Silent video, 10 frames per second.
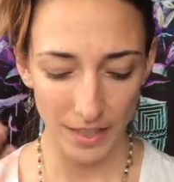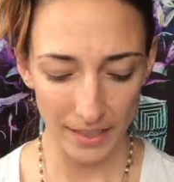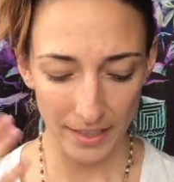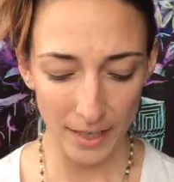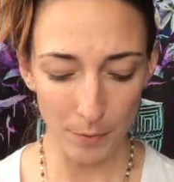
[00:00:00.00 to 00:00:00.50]

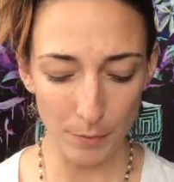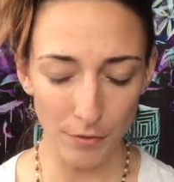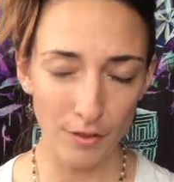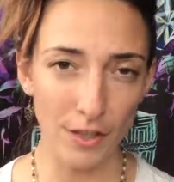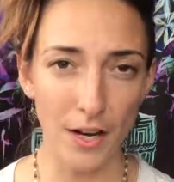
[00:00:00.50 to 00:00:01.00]
that can help
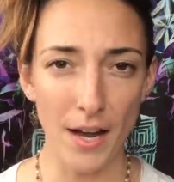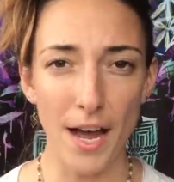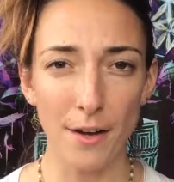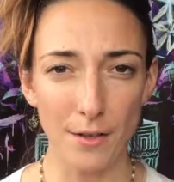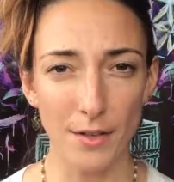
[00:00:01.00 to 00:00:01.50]
you figure out
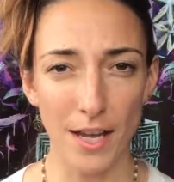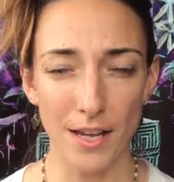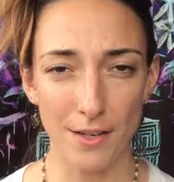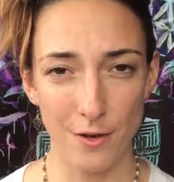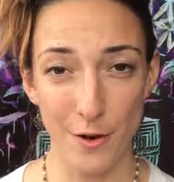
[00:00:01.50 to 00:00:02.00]
how you
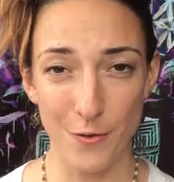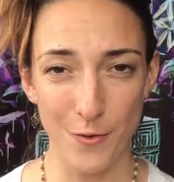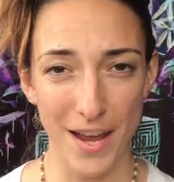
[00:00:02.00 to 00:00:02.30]
get in your own